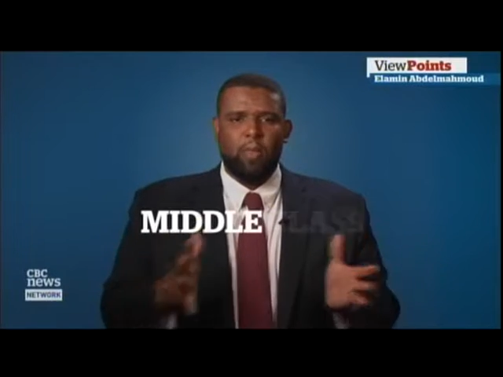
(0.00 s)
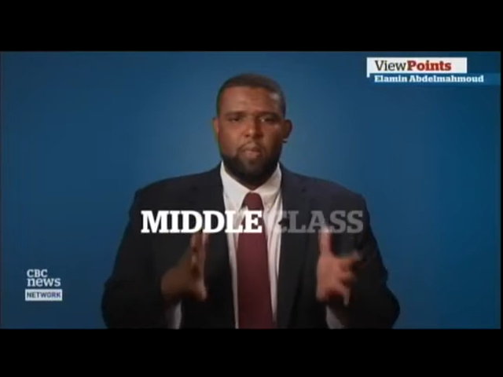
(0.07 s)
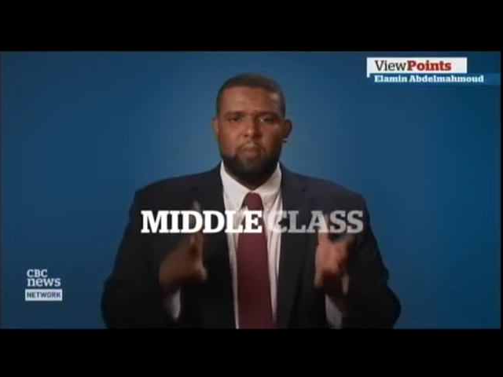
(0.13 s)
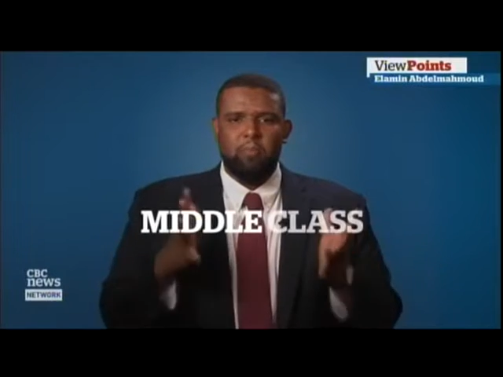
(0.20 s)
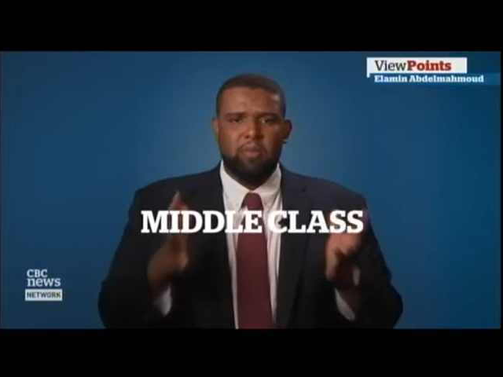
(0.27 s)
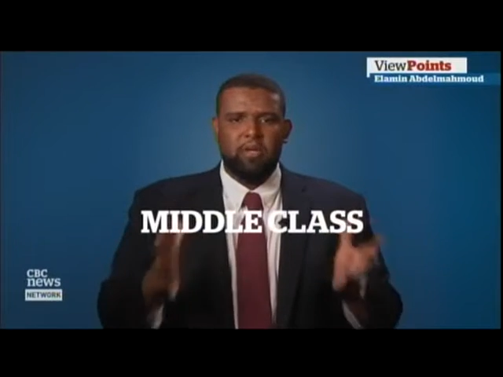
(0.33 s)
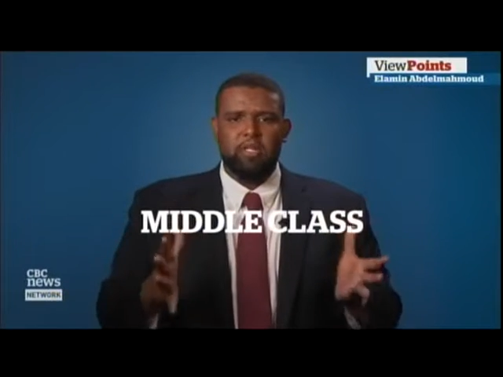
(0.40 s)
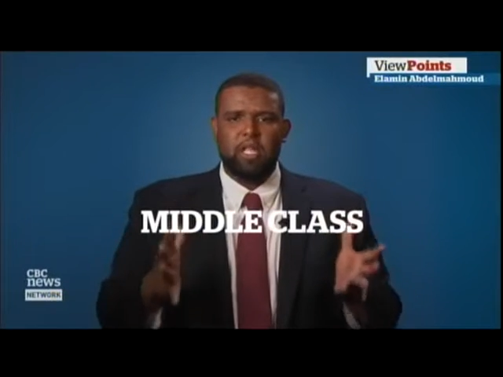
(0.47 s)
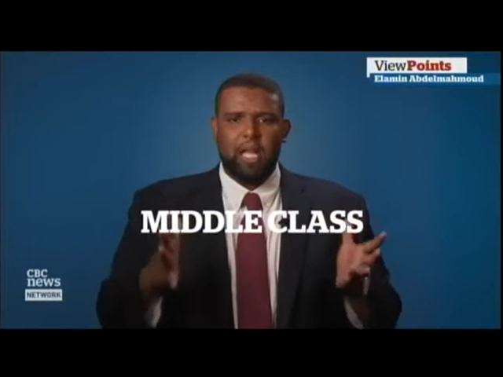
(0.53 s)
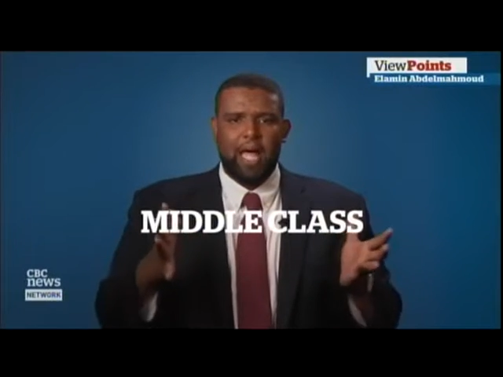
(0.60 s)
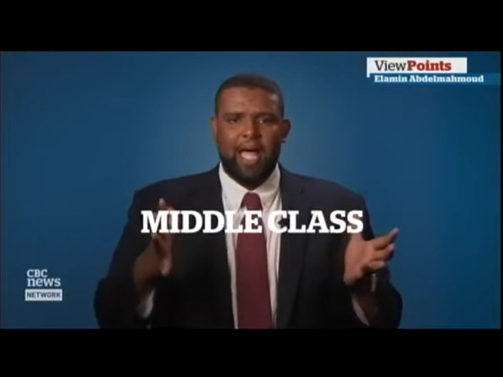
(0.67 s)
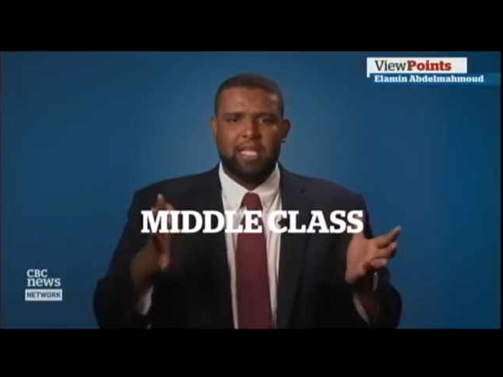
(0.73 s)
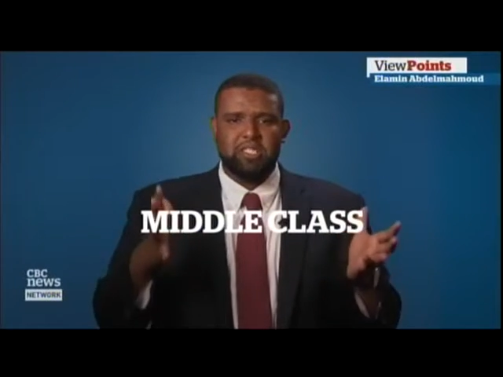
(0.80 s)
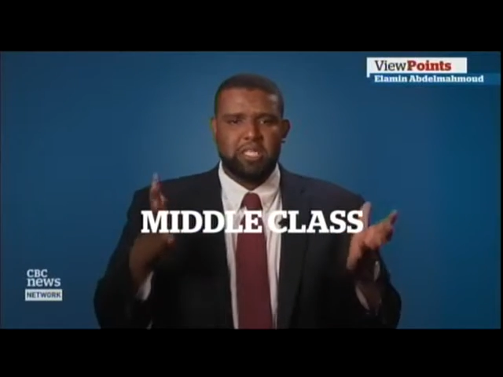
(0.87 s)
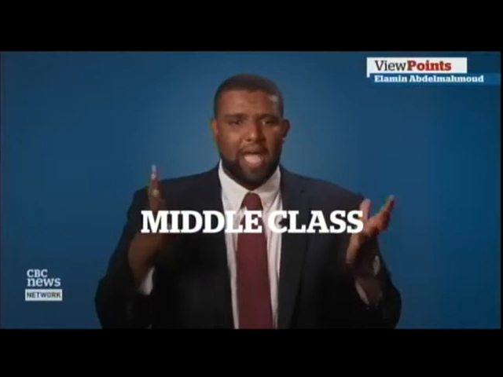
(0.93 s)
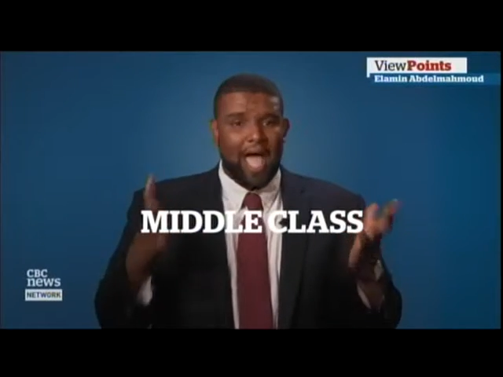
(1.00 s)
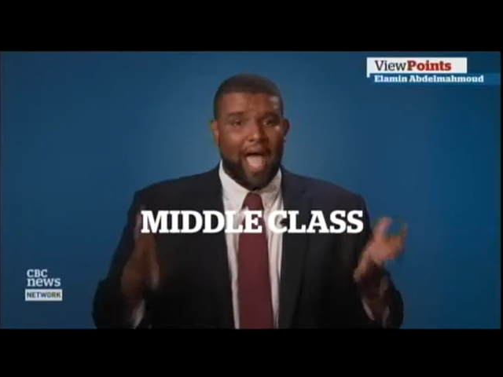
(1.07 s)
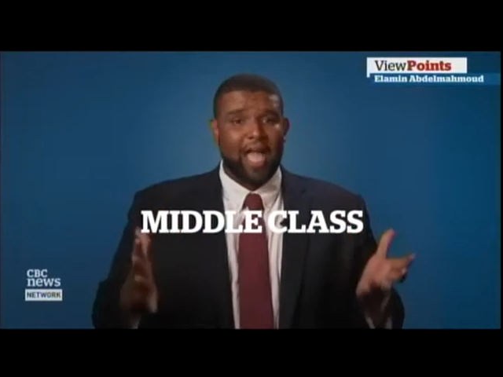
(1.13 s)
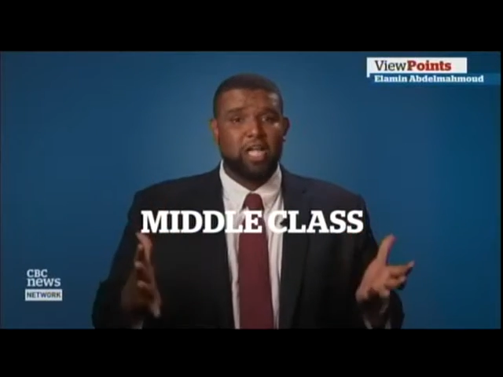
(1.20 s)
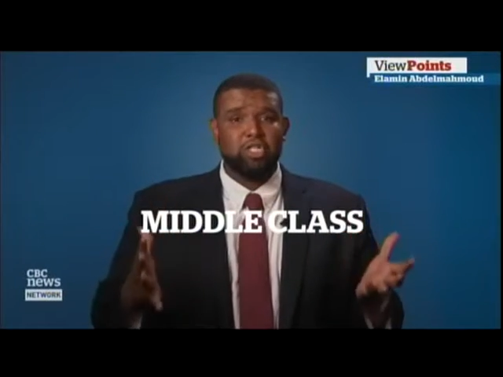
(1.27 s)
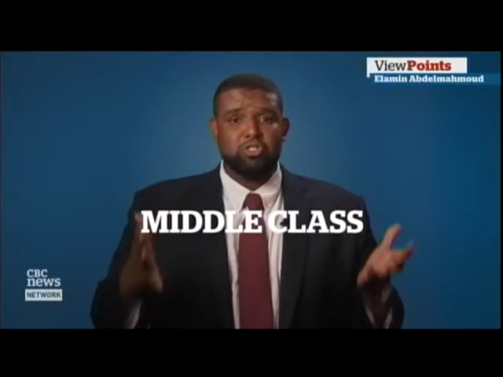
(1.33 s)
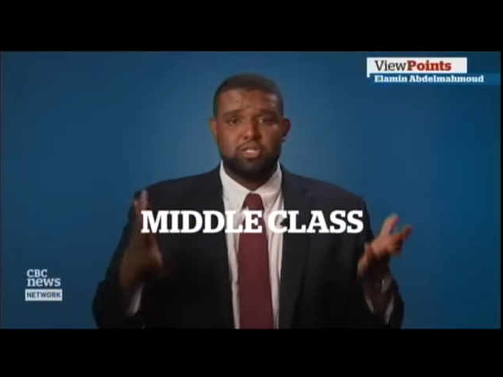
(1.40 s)
of what the middle class
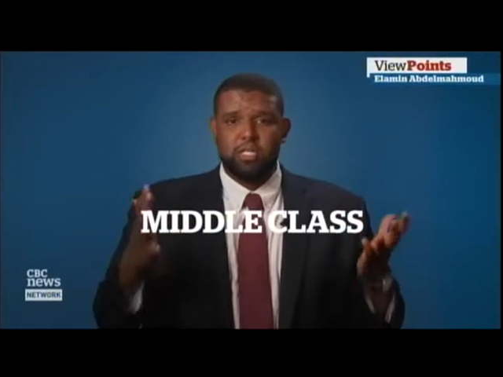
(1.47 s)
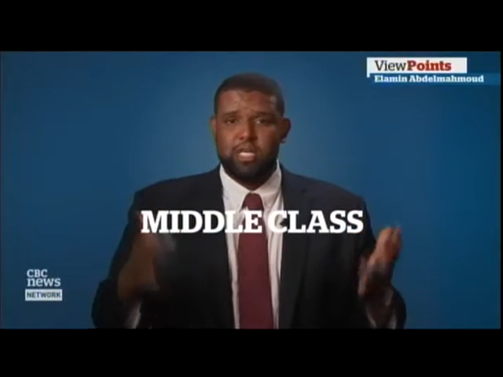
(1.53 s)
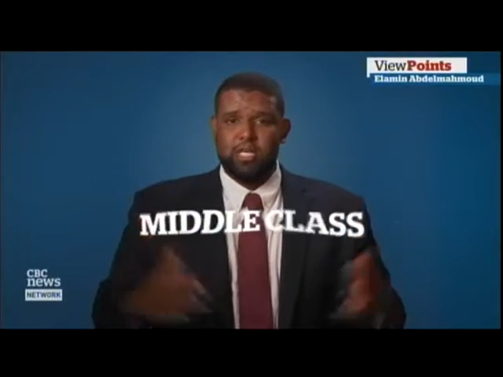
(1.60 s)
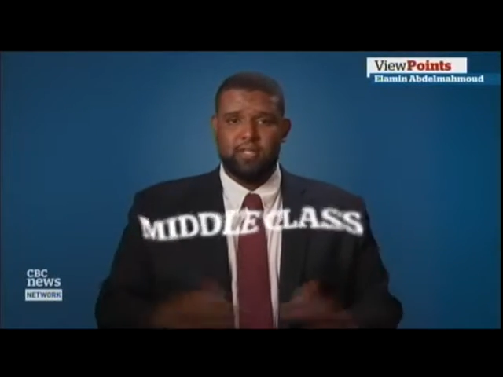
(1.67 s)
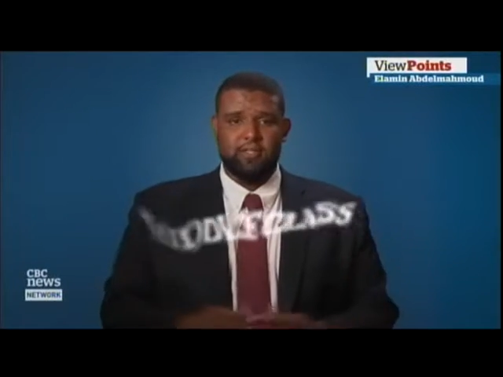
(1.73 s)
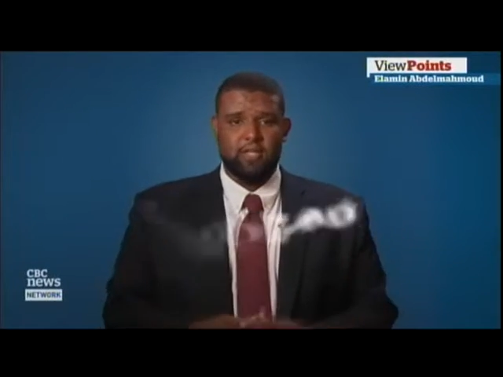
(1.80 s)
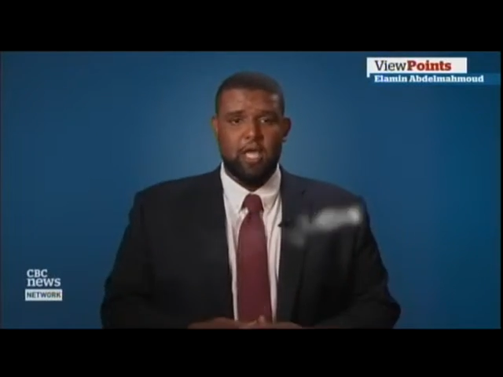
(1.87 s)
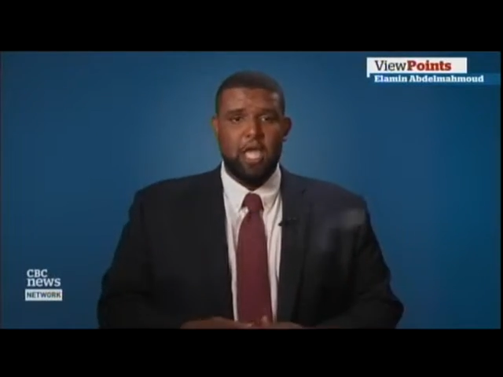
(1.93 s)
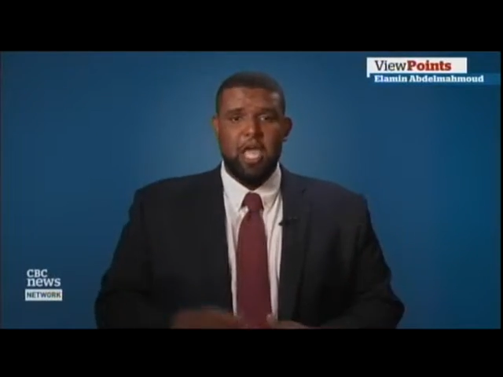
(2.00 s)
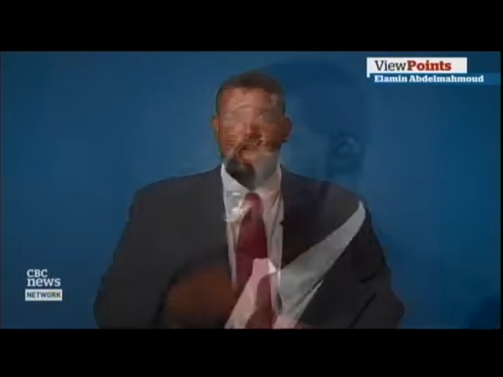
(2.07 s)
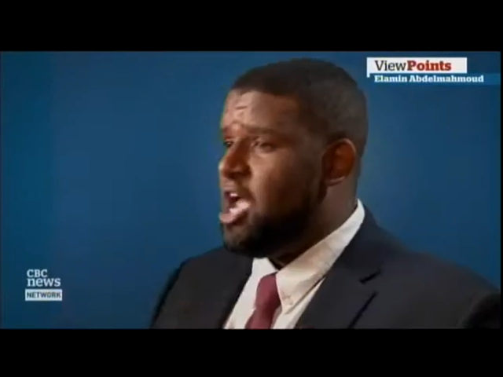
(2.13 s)
actually is.